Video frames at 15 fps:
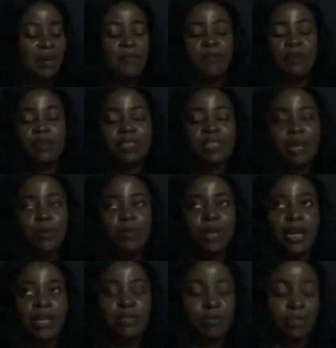first I would
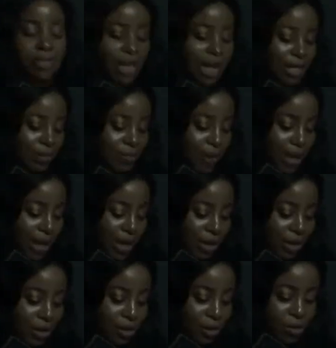like to start by
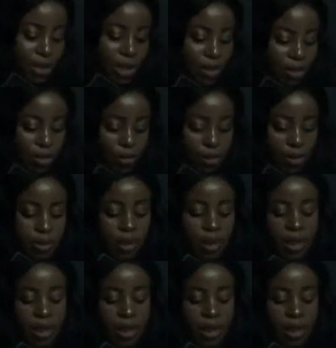you telling us